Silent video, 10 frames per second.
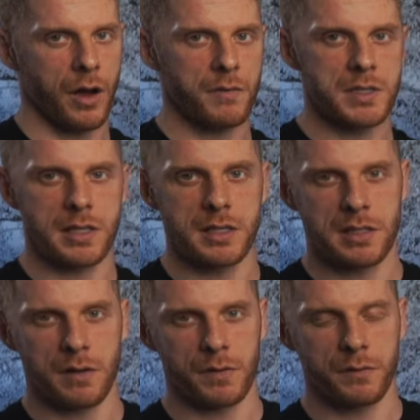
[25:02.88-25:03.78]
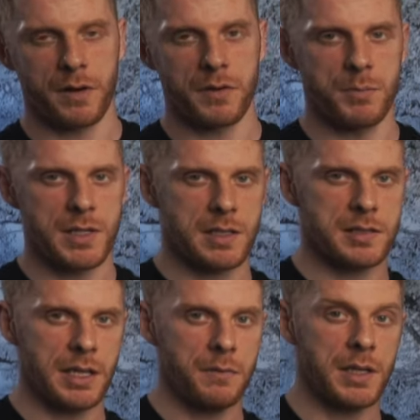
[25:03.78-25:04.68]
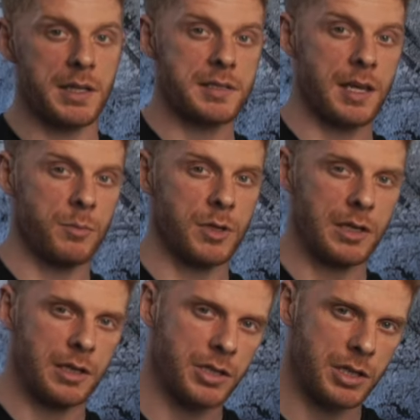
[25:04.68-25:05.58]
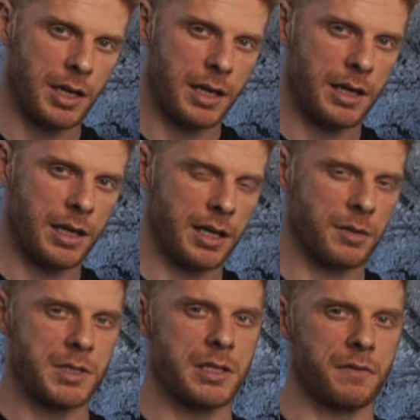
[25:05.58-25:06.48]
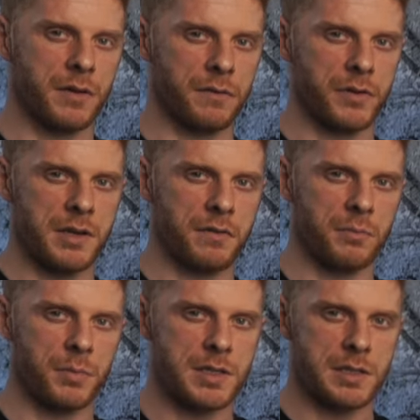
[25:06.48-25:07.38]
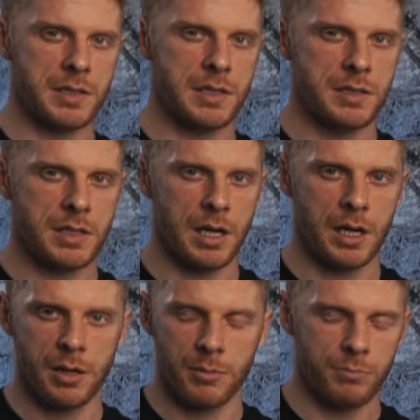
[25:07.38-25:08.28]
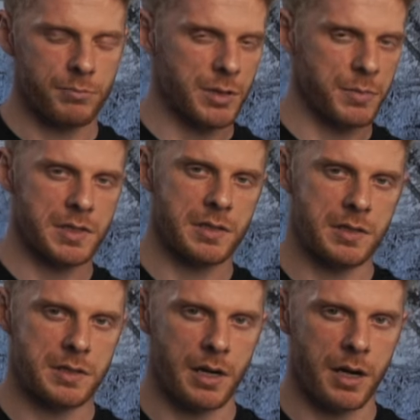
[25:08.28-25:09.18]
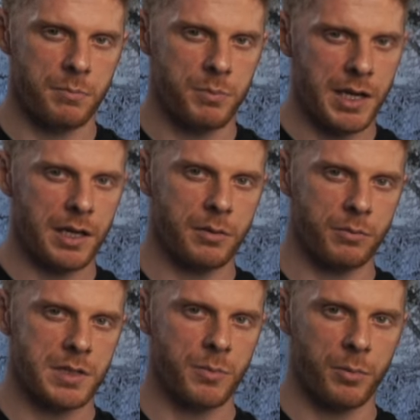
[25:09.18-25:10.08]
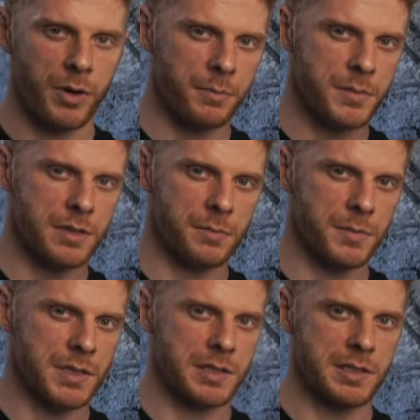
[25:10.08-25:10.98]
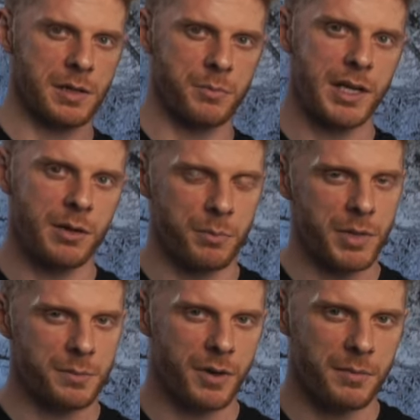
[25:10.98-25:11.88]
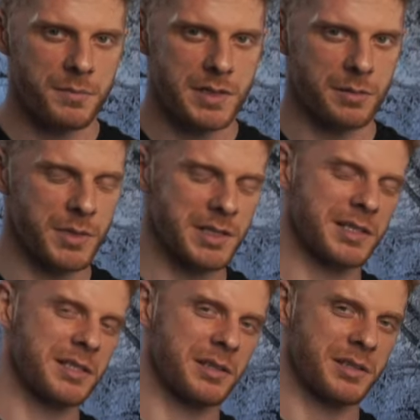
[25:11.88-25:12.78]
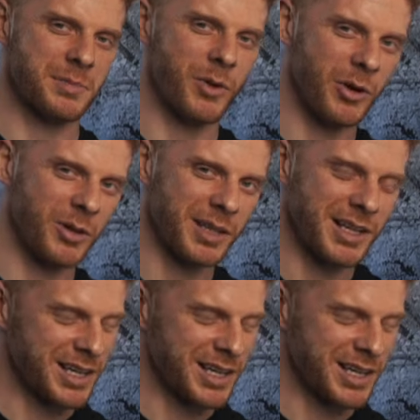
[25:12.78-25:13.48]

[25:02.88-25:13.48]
Obviously, it's different for every business. Even in the same niche, it can be different for different businesses. Some businesses are big with small problems. Some businesses are big with big problems. Some businesses are small